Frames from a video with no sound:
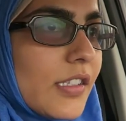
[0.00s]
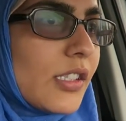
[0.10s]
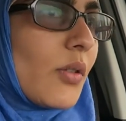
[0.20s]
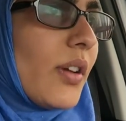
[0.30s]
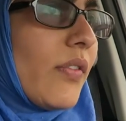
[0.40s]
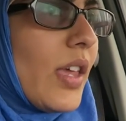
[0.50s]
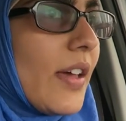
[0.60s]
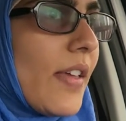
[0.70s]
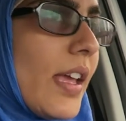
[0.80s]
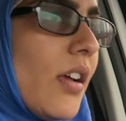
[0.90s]
So if you
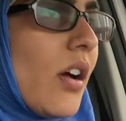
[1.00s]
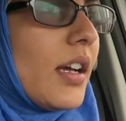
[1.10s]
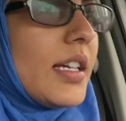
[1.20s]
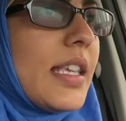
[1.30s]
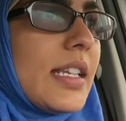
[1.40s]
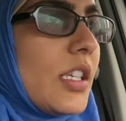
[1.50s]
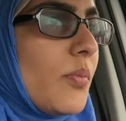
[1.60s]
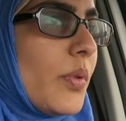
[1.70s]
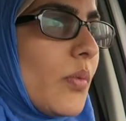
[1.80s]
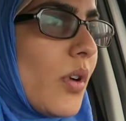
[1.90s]
have henna on and
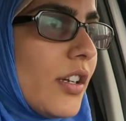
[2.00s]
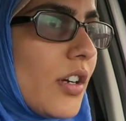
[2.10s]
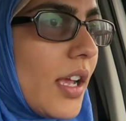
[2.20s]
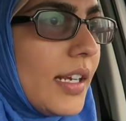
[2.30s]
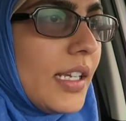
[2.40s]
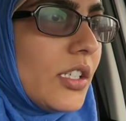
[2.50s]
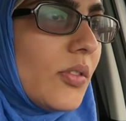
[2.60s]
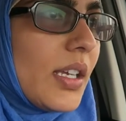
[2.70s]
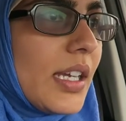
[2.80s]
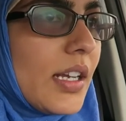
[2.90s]
you put water on it,
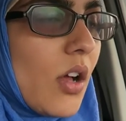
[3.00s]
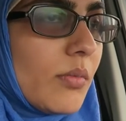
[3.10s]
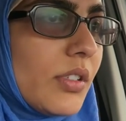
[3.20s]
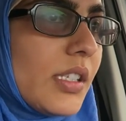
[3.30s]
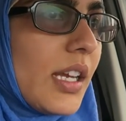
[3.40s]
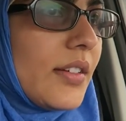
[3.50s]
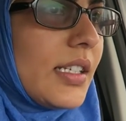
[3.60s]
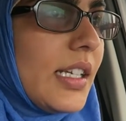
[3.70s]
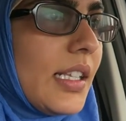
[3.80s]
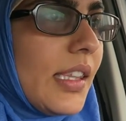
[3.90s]
you can almost
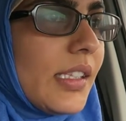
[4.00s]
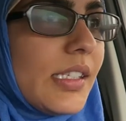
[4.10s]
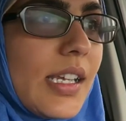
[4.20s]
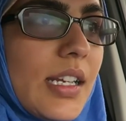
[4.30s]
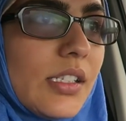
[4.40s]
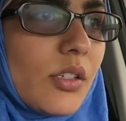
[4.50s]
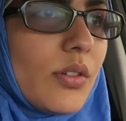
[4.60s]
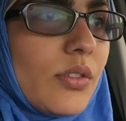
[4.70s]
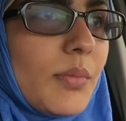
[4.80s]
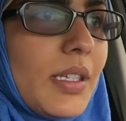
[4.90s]
guarantee that the stain is
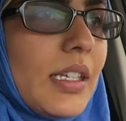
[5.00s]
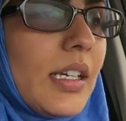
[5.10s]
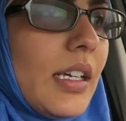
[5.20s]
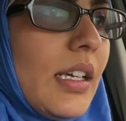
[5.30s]
going to be